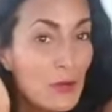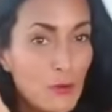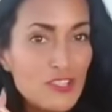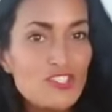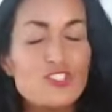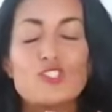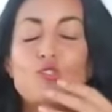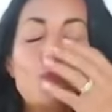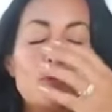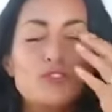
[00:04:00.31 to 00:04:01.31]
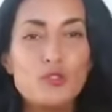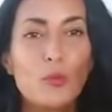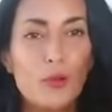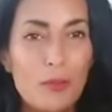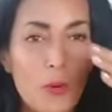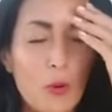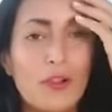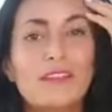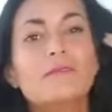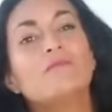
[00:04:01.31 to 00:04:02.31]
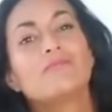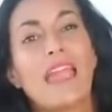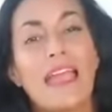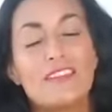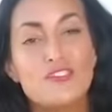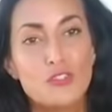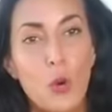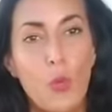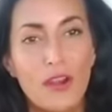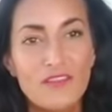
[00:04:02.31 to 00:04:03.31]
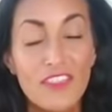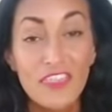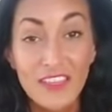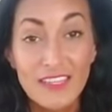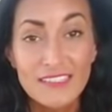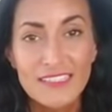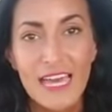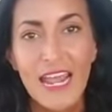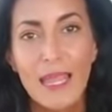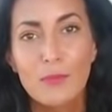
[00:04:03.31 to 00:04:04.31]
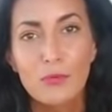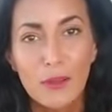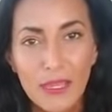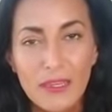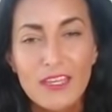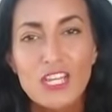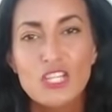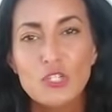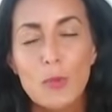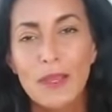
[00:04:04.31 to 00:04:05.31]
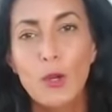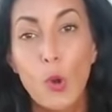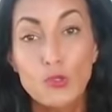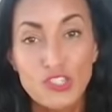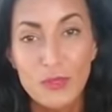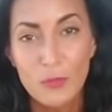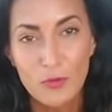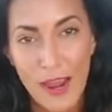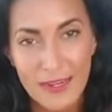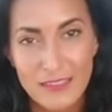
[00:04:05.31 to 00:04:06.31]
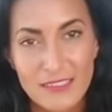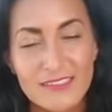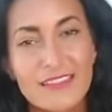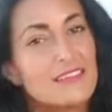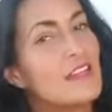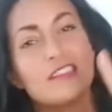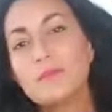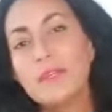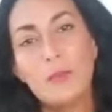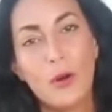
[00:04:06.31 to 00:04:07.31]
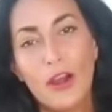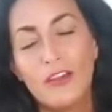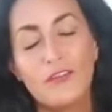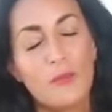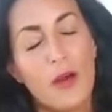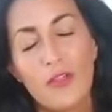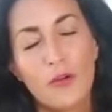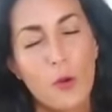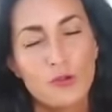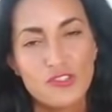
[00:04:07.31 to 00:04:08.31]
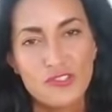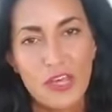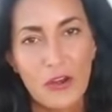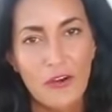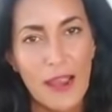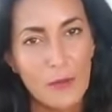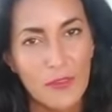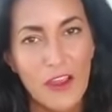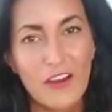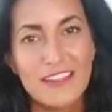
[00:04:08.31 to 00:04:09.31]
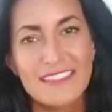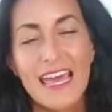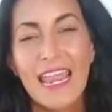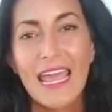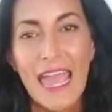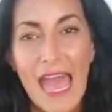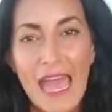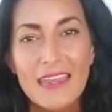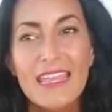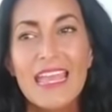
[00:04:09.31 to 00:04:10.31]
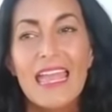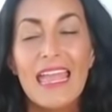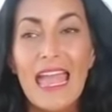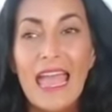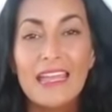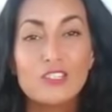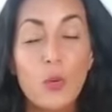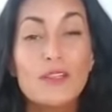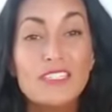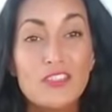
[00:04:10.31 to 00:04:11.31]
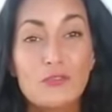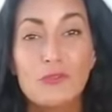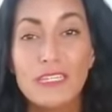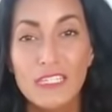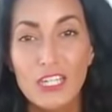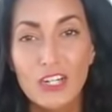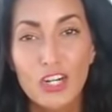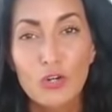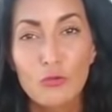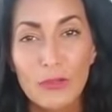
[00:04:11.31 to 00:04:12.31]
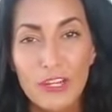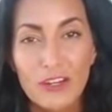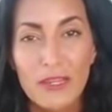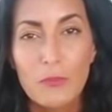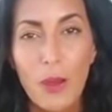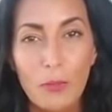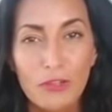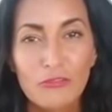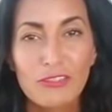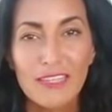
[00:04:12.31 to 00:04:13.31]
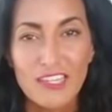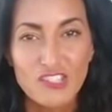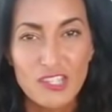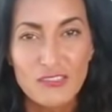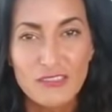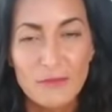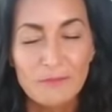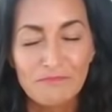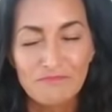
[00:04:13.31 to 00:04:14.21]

language is super, super important. And so one of the things that I bring to my coaching practice that sets me apart from other coaches that are out there is that I had a 23 year career in public relations